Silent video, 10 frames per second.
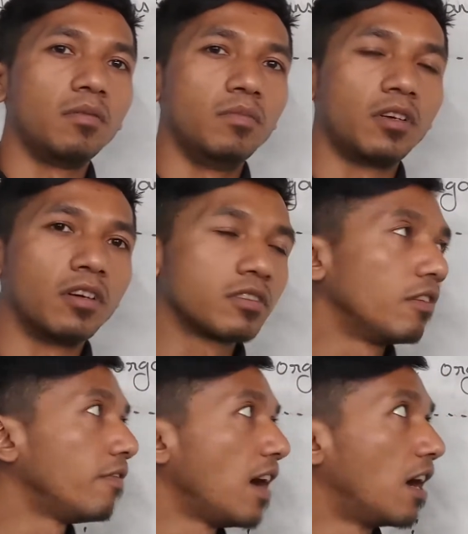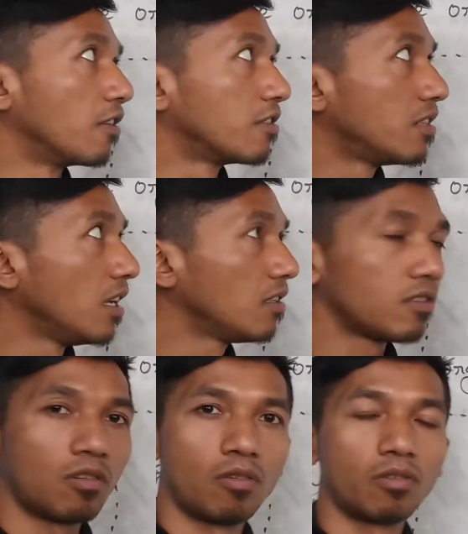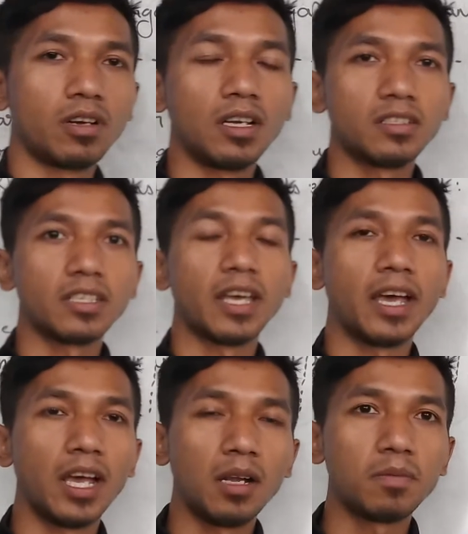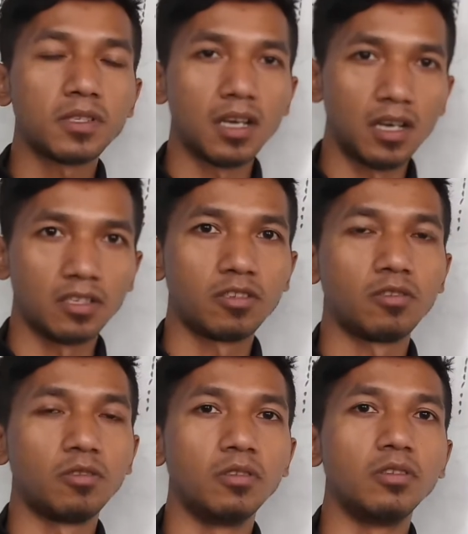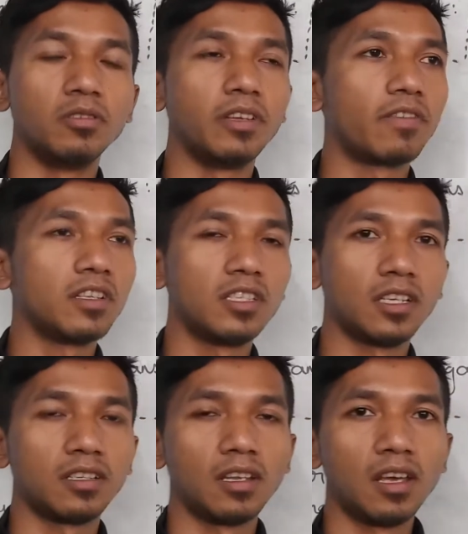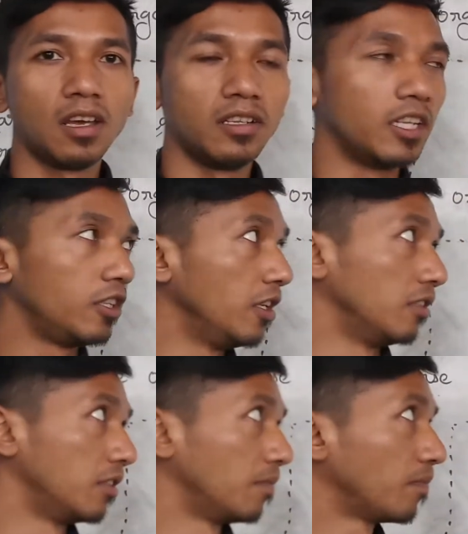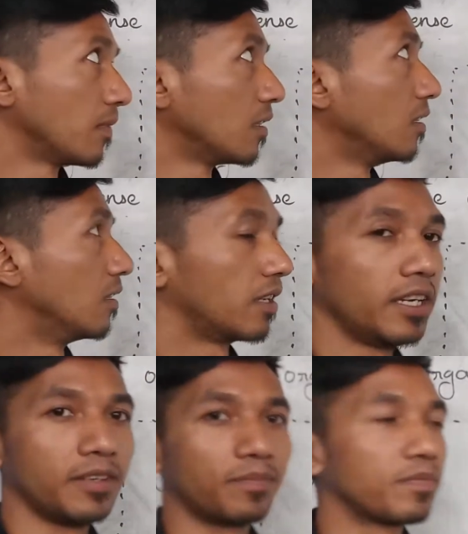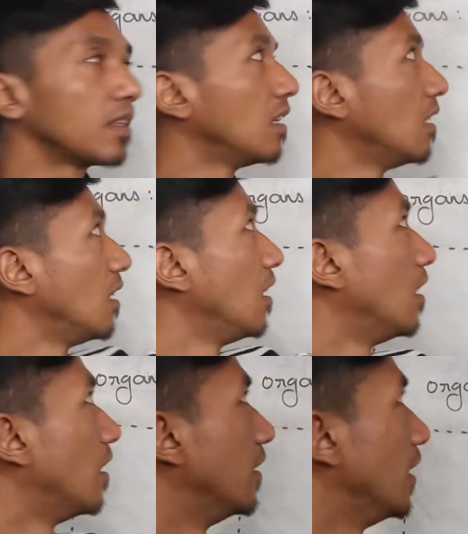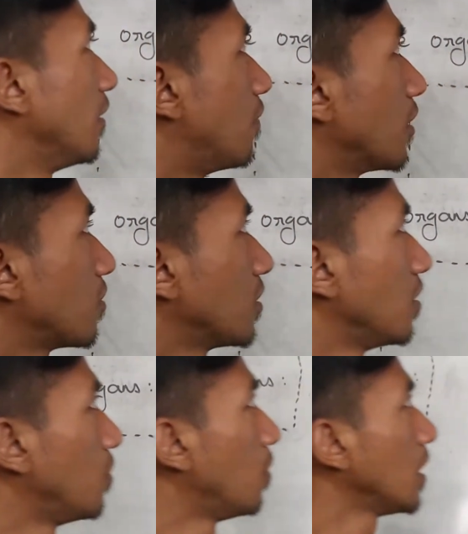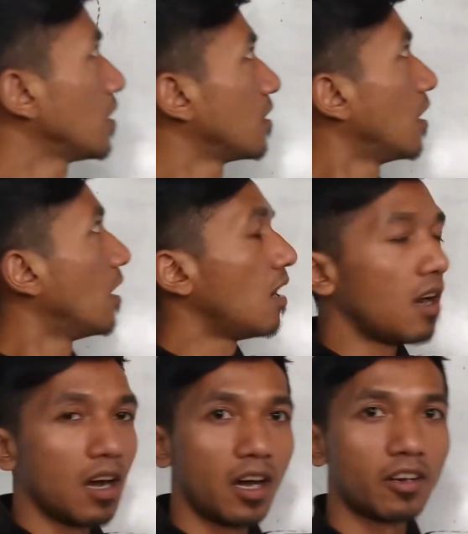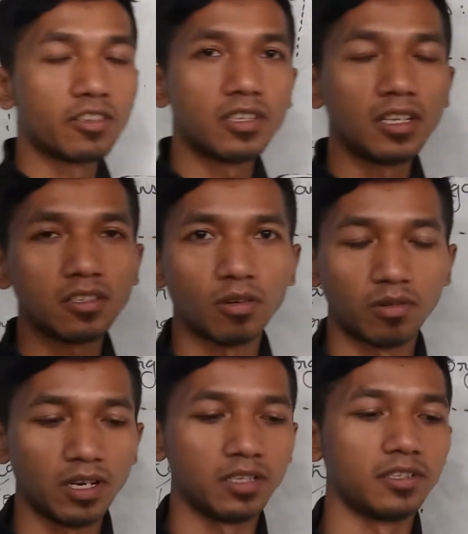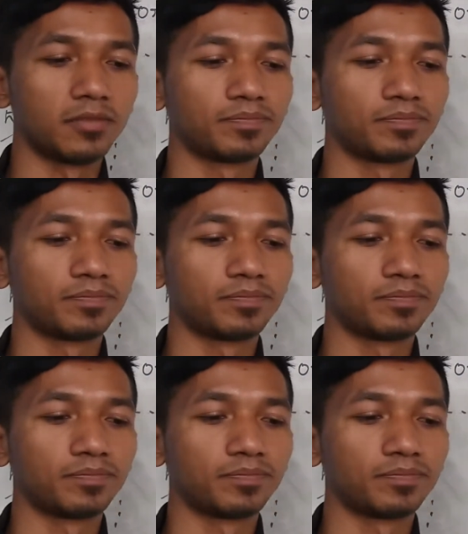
Because of our sense organs helps us to differentiate the things. Okay. Then the first question, what are sense organs?